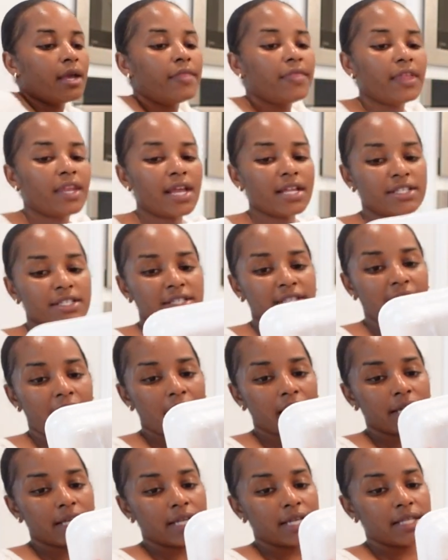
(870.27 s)
Then I just
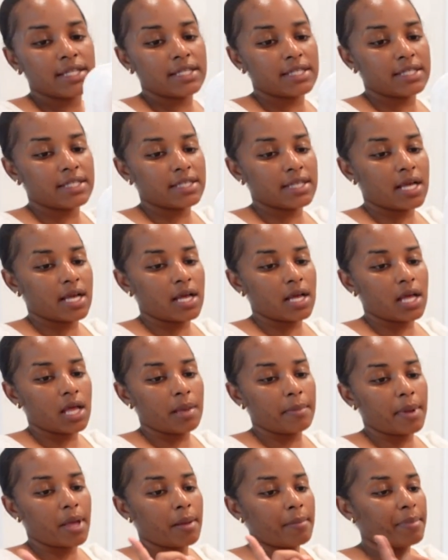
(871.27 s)
got us
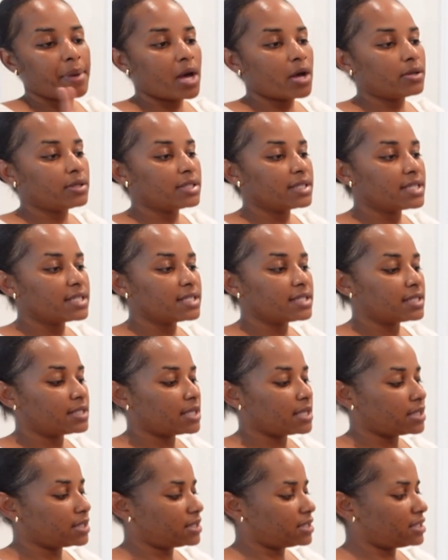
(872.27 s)
some boneless
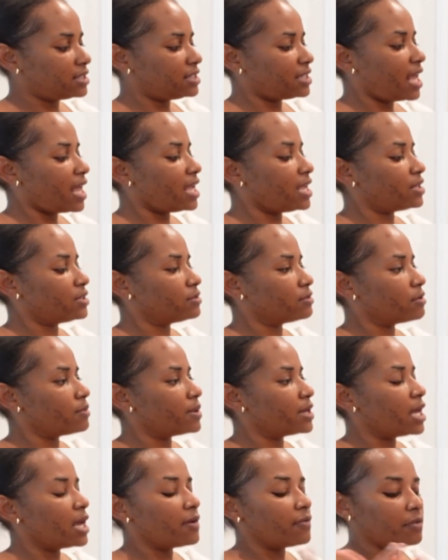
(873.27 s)
steaks or
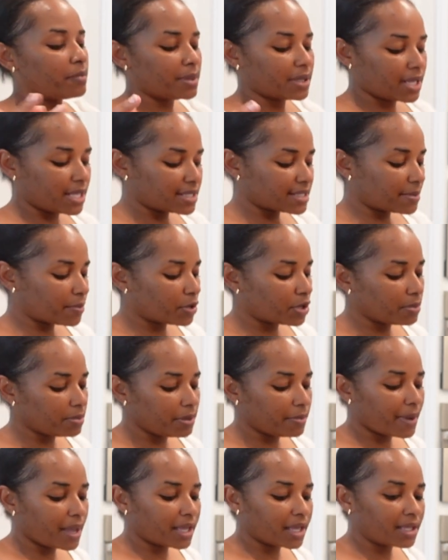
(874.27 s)
whatever because I'm going to
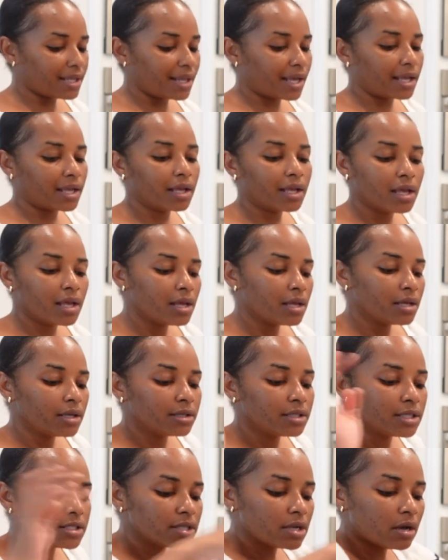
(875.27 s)
be making like
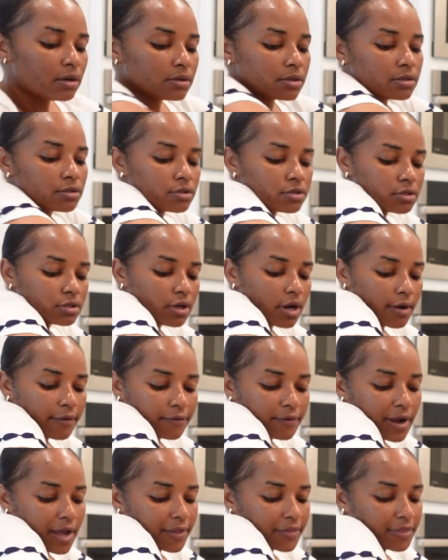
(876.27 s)
this whole little stir
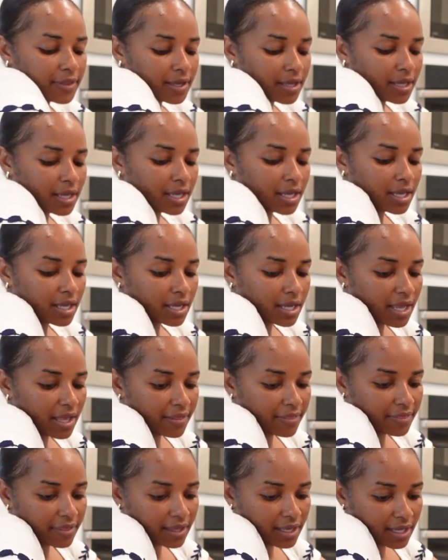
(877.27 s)
fry thing.
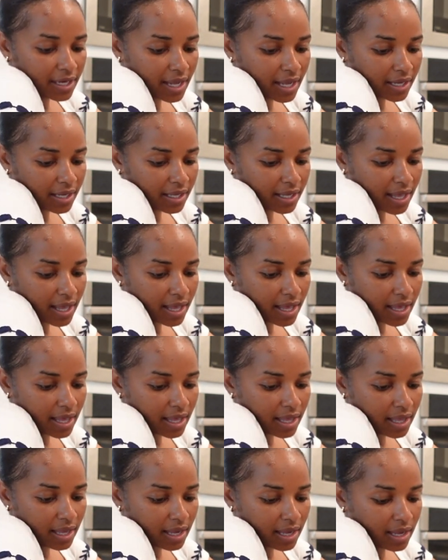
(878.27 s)
And then I
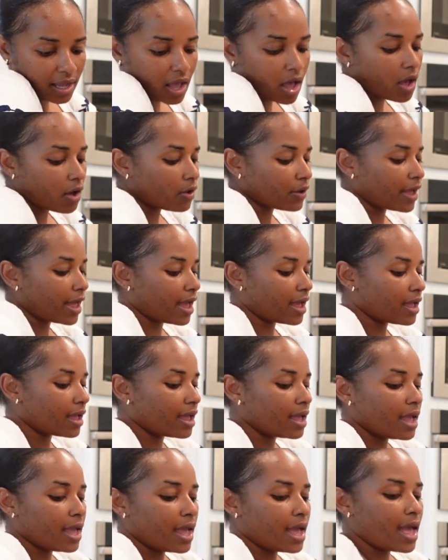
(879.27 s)
got, oh, okay,
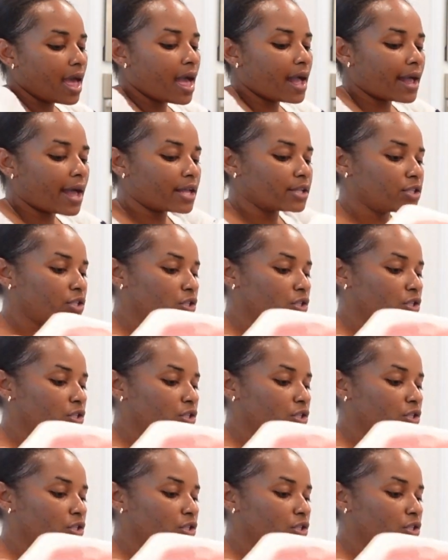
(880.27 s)
I got